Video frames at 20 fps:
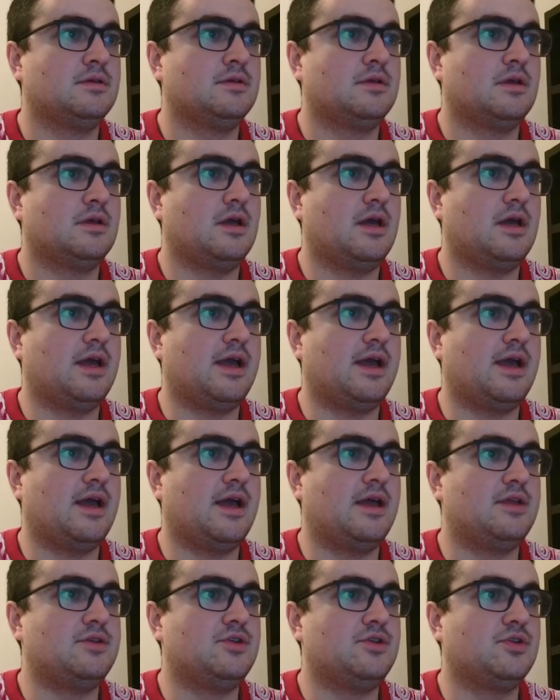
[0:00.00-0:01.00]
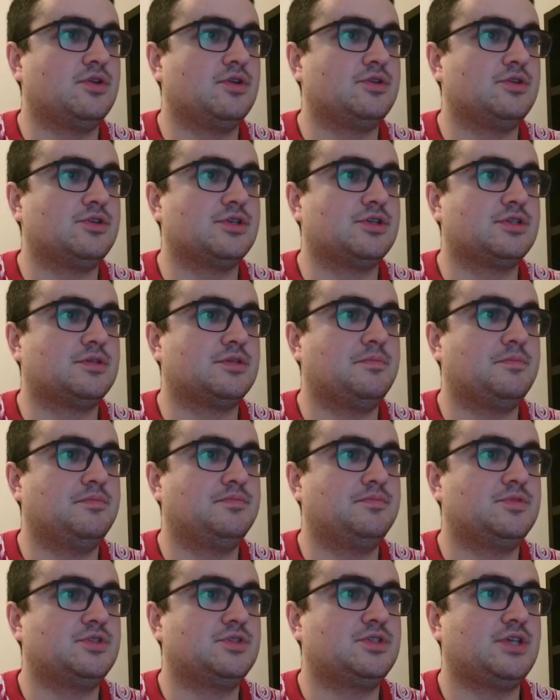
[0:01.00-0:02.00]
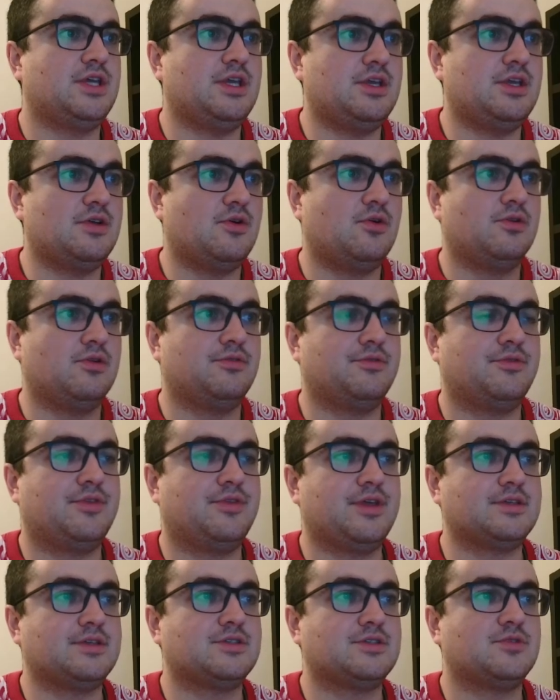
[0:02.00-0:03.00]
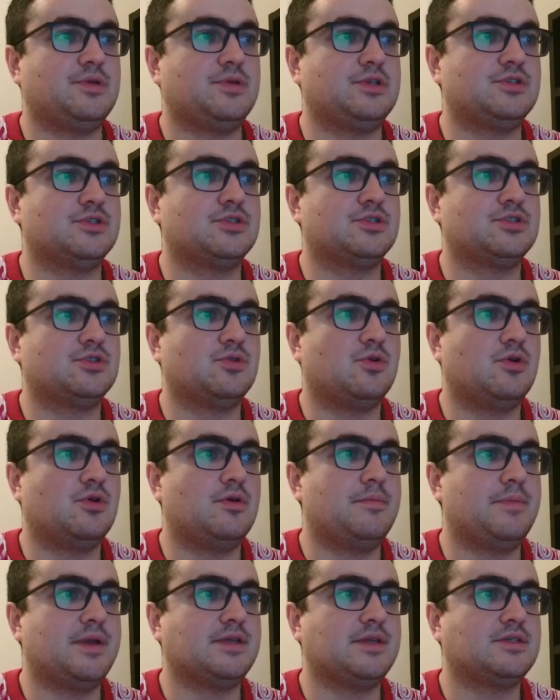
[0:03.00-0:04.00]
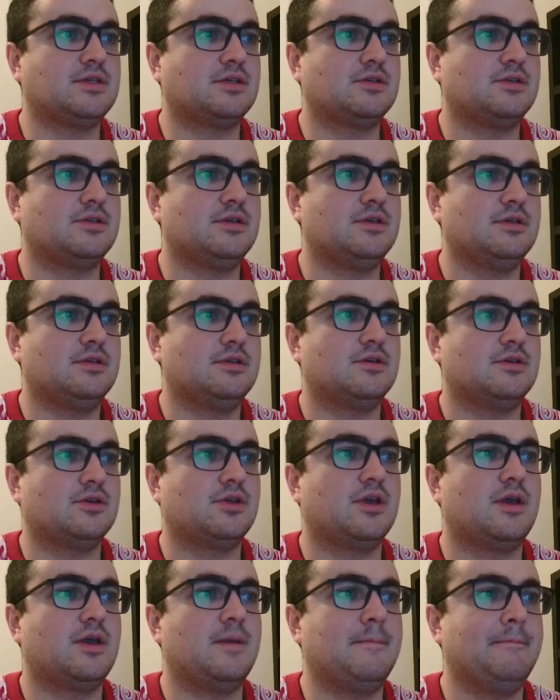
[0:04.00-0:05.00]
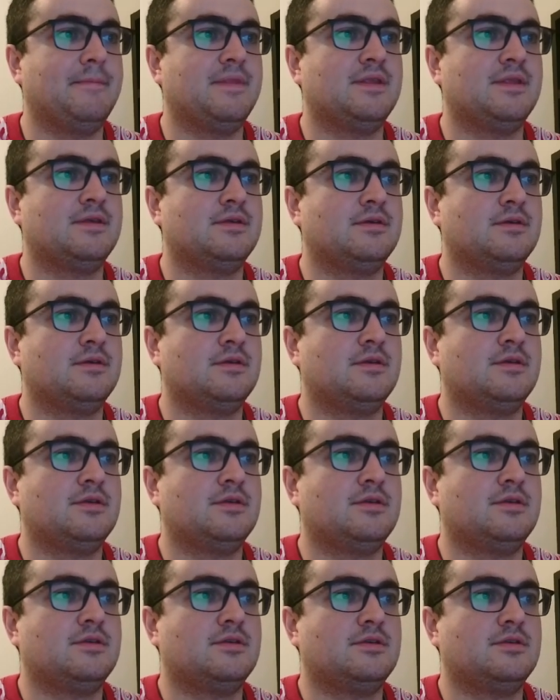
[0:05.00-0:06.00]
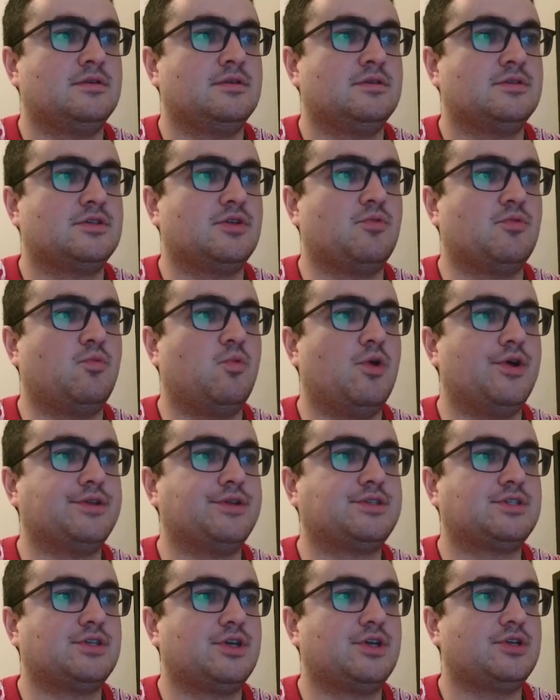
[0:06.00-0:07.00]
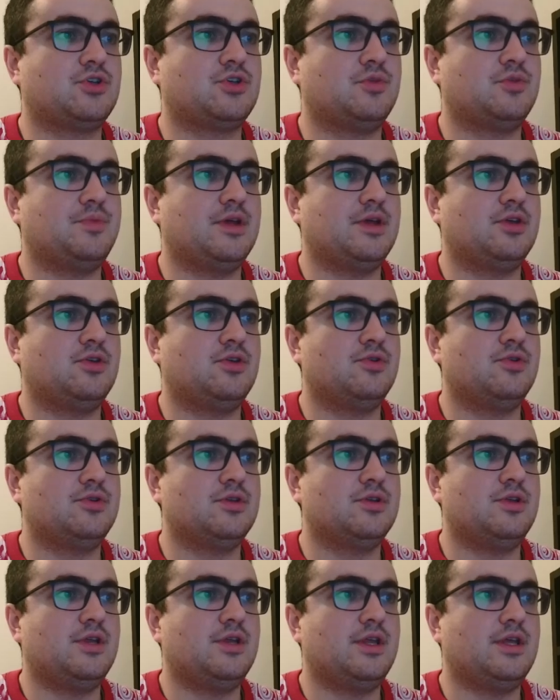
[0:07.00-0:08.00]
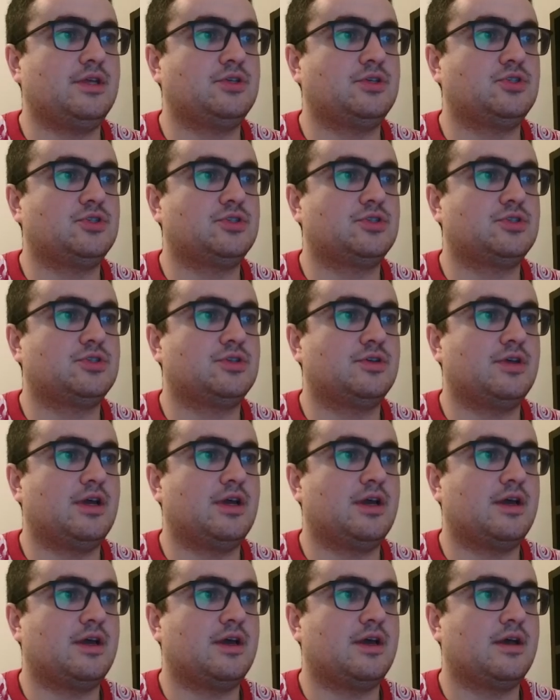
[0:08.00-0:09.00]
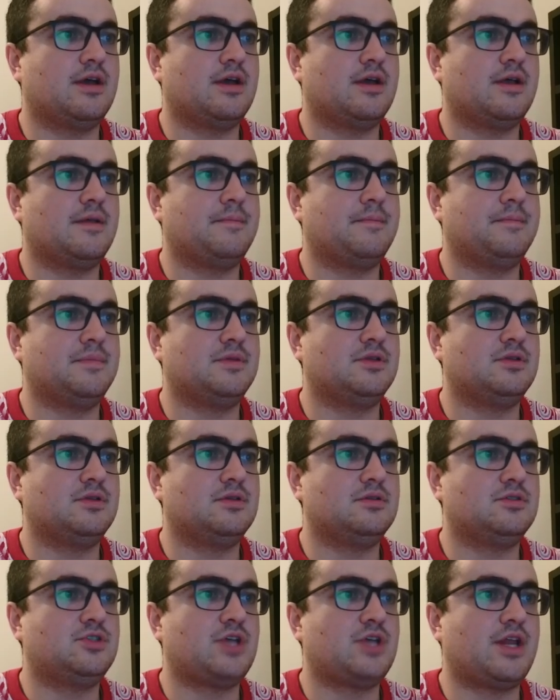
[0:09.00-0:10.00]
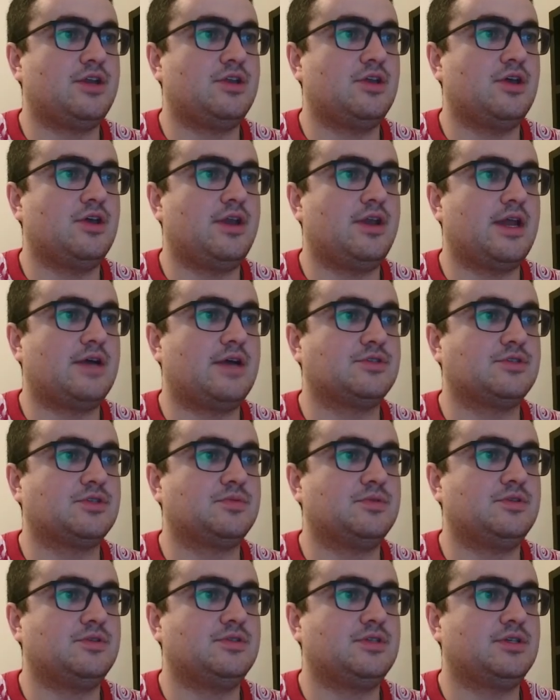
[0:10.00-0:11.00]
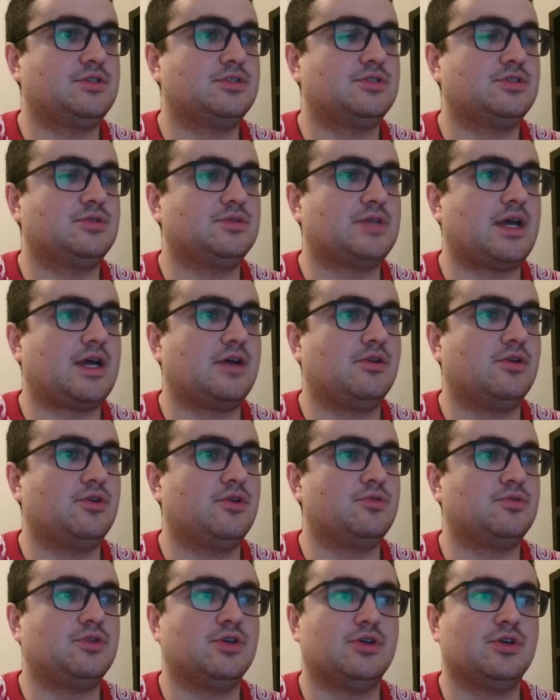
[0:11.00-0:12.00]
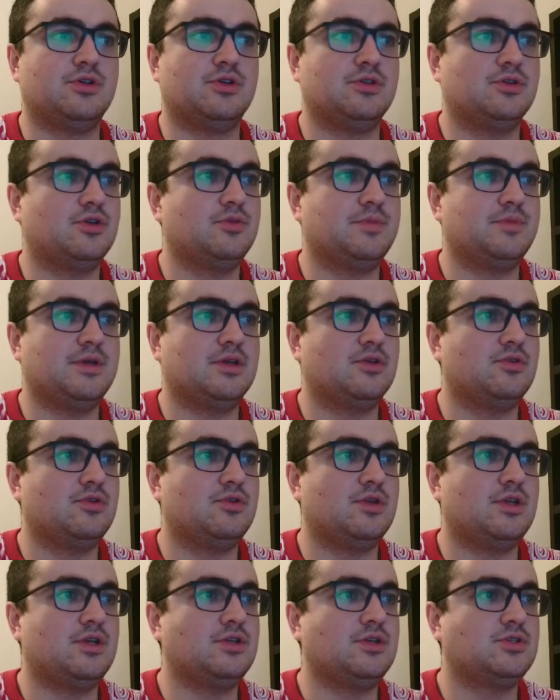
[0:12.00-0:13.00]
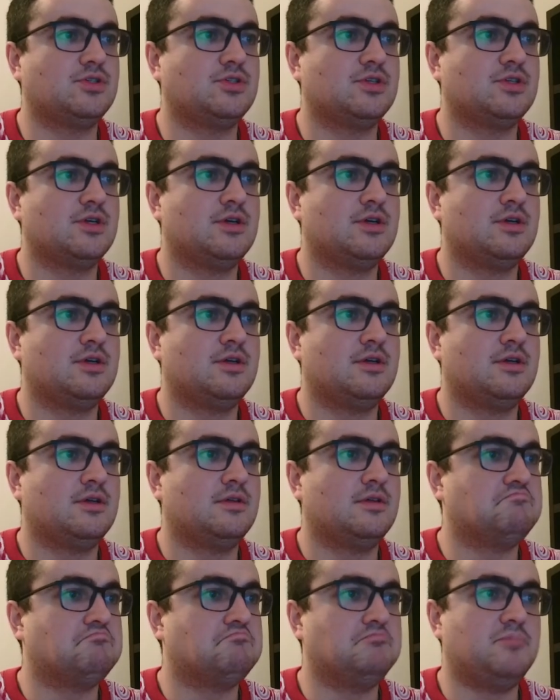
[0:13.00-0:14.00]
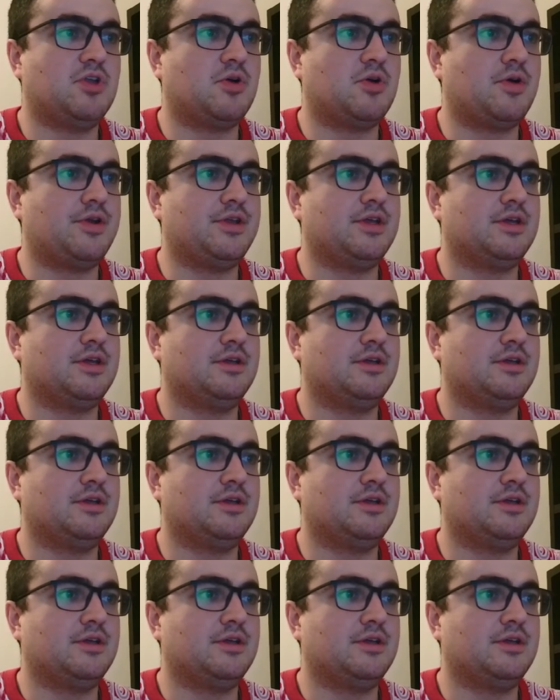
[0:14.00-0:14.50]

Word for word: and you can just see all of the things that we just saw basically, okay? So word search could be a good niche. Um, gender announcement, digital download girl could be a good niche. No idea,